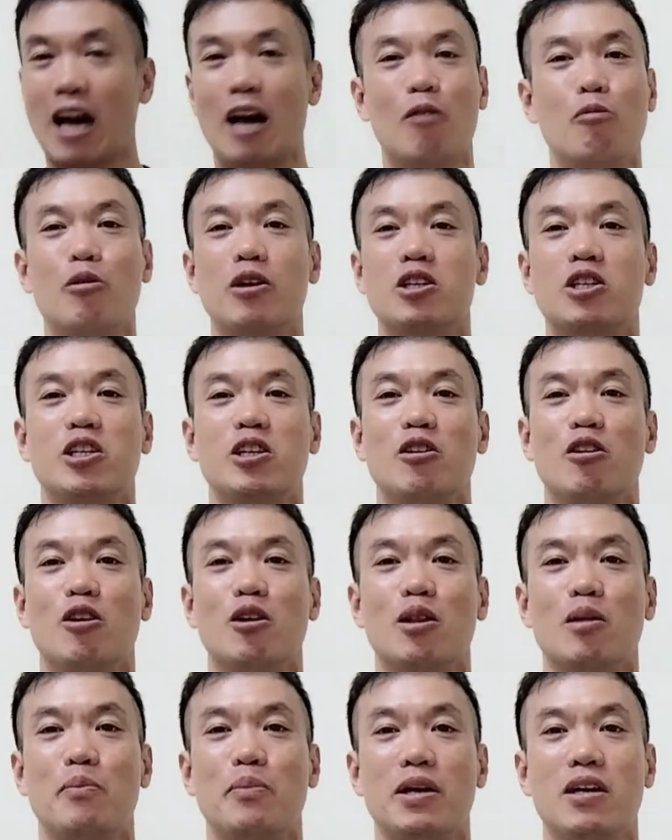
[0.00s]
I wish you
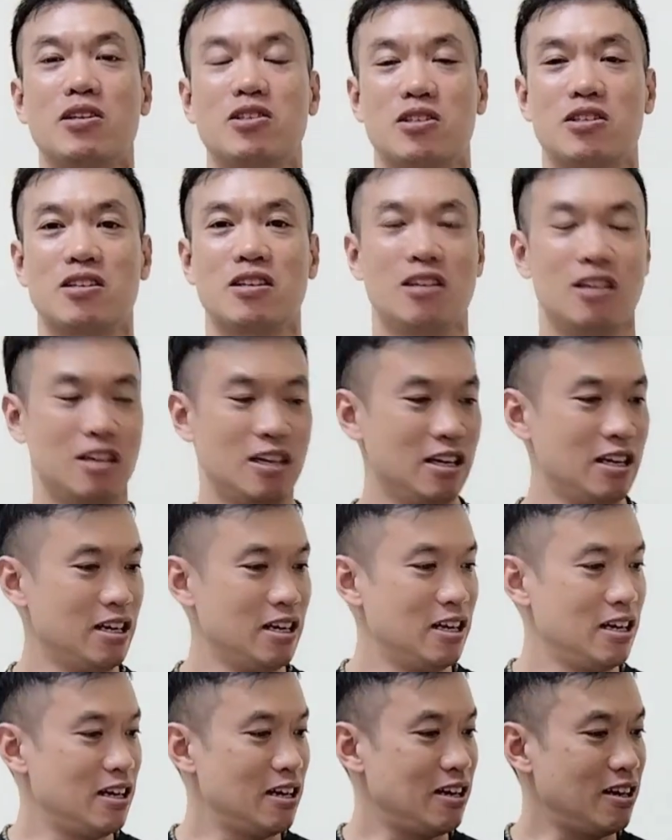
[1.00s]
all the best
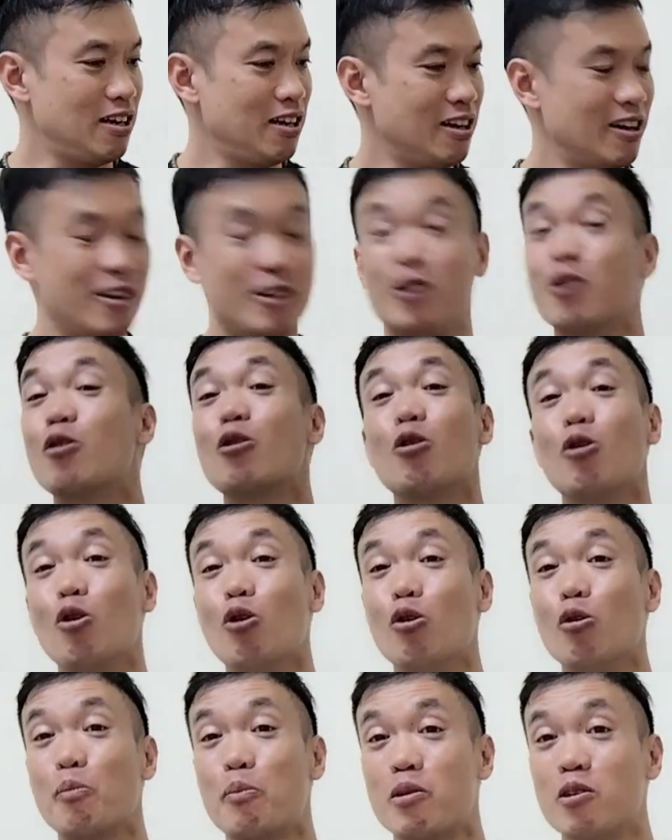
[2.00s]
on
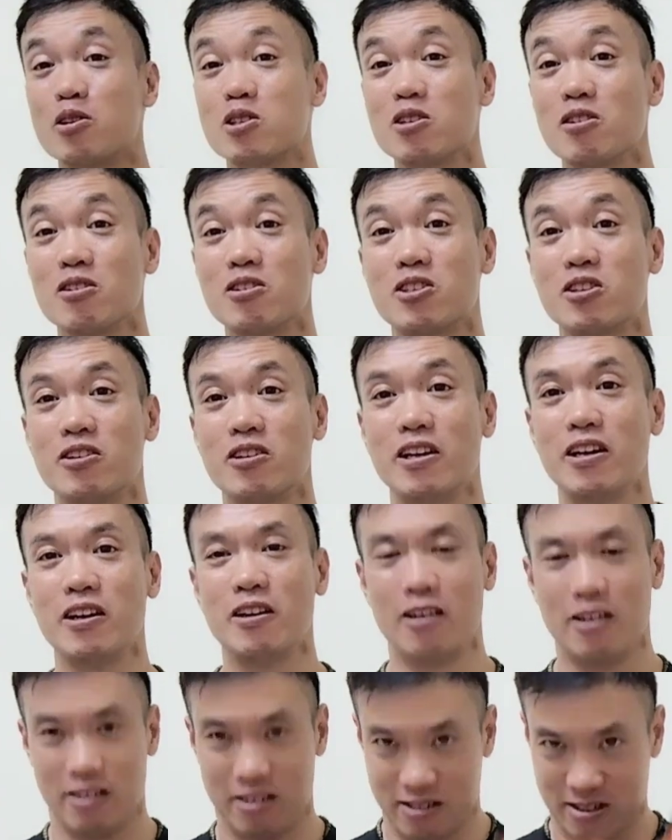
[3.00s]
your own personal
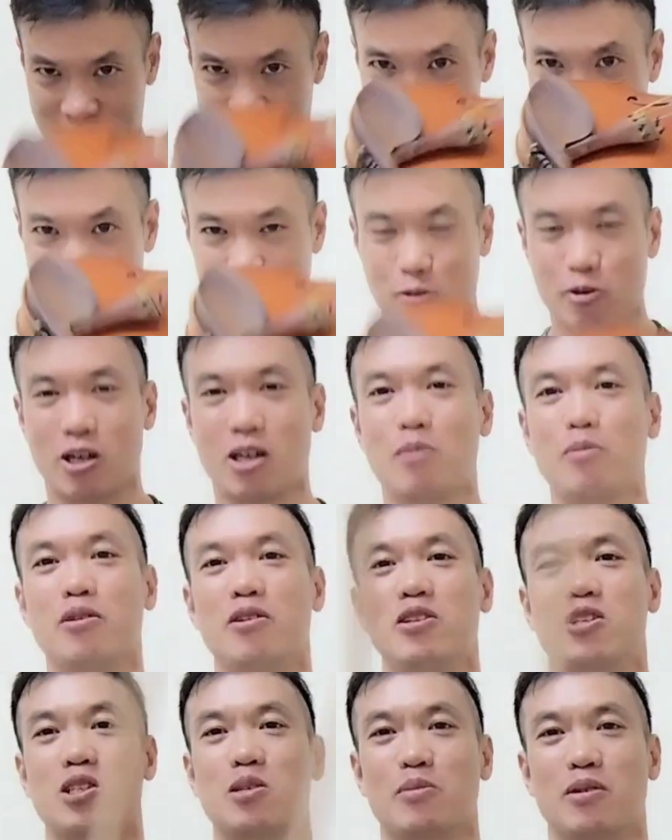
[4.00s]
journey, this
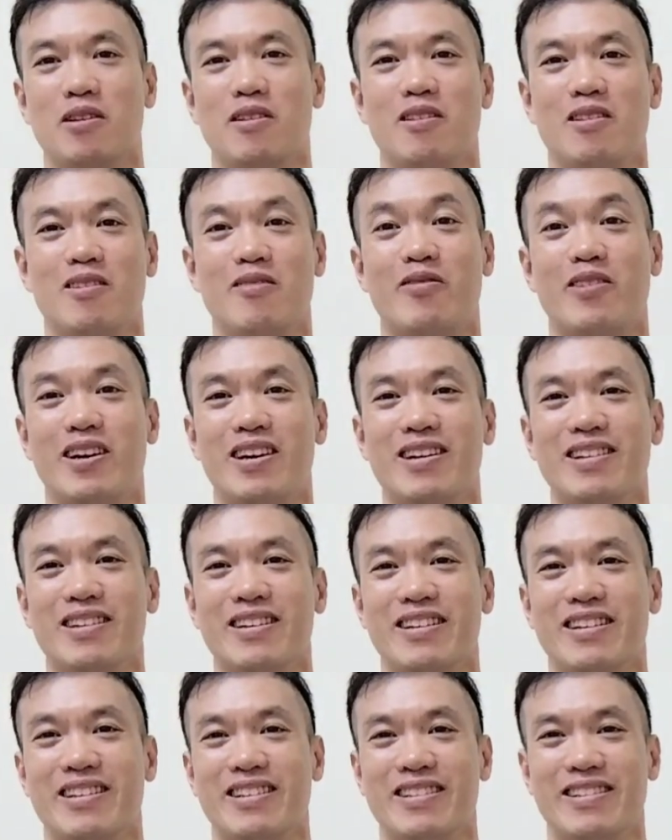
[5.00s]
incredible instrument, the
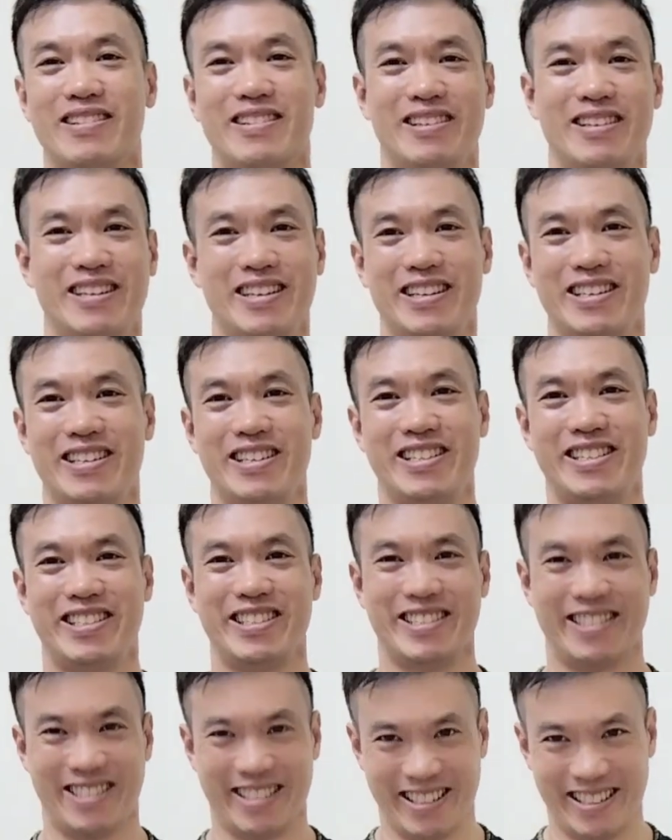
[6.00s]
violin.
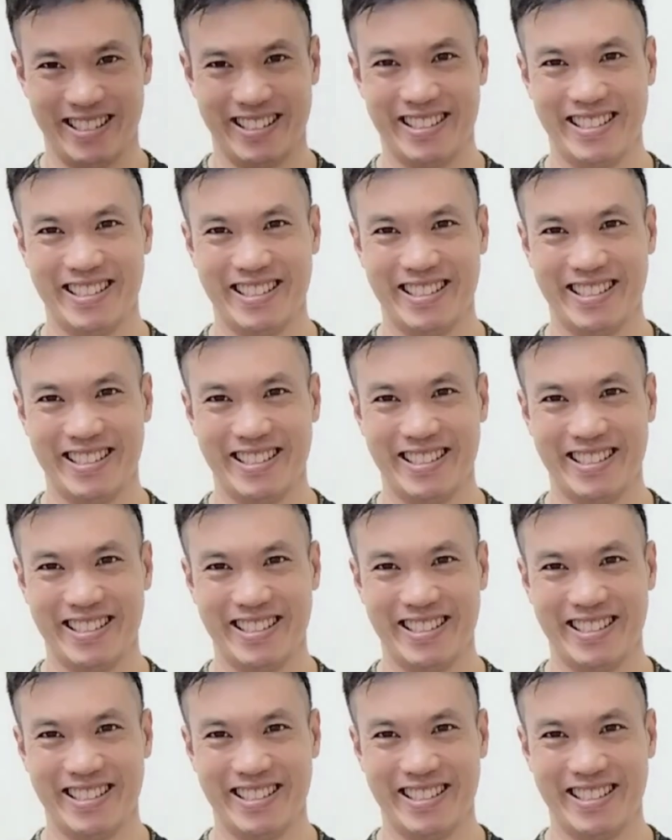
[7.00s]
Cheers.